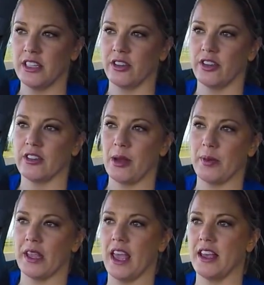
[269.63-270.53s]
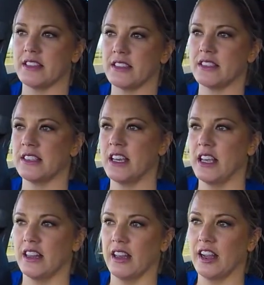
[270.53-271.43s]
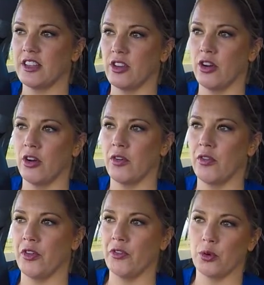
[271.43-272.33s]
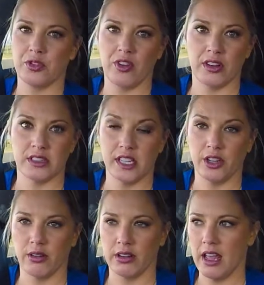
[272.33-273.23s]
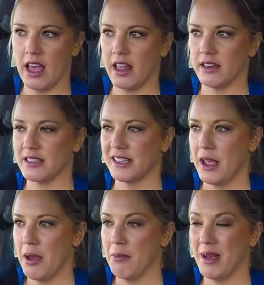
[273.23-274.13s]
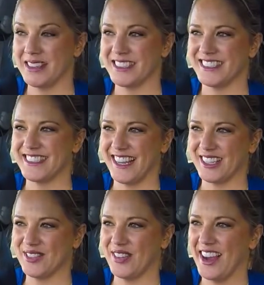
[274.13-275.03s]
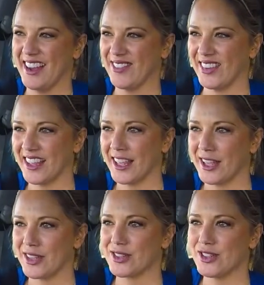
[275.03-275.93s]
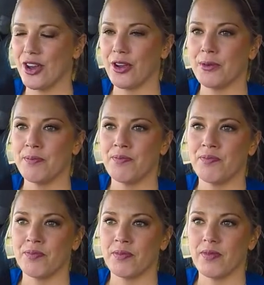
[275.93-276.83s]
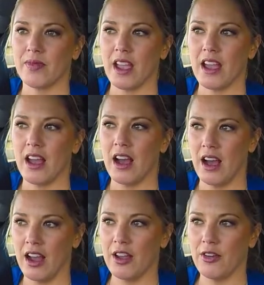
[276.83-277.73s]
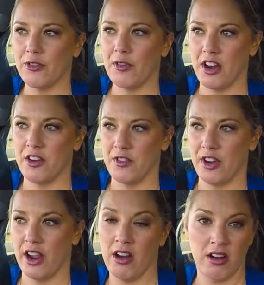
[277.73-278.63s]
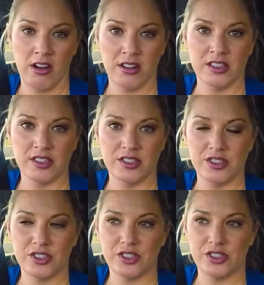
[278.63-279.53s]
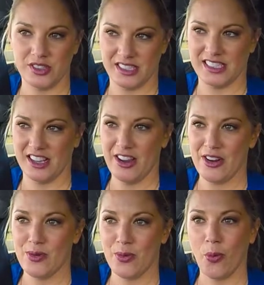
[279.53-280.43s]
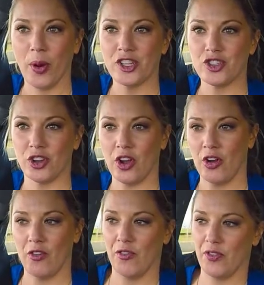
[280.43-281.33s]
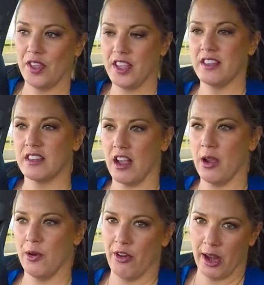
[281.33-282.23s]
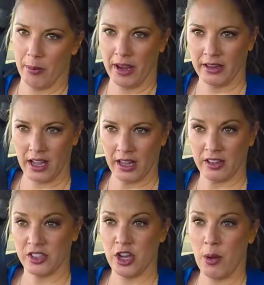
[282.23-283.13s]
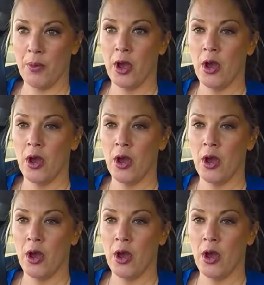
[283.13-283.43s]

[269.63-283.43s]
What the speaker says: It goes up against the likes of the Volkswagen Tiguan and Mazda CX-5. So I find it very hard to decide which of these I would recommend at the top.